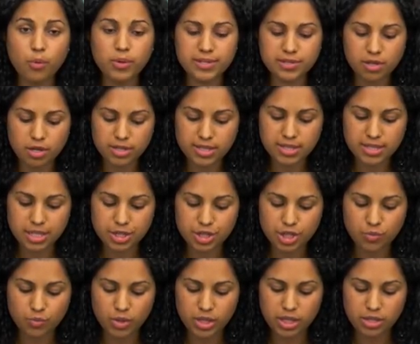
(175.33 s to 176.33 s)
we start
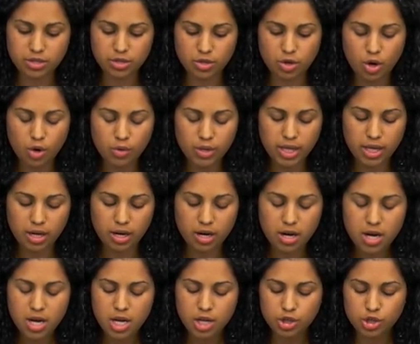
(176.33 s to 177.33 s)
stitching, we need to go here
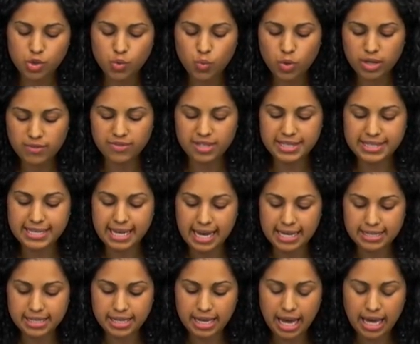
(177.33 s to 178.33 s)
to one of the
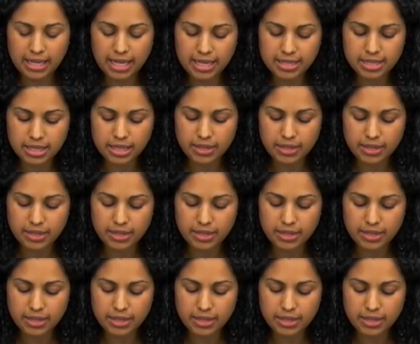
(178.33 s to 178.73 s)
sides, and I like to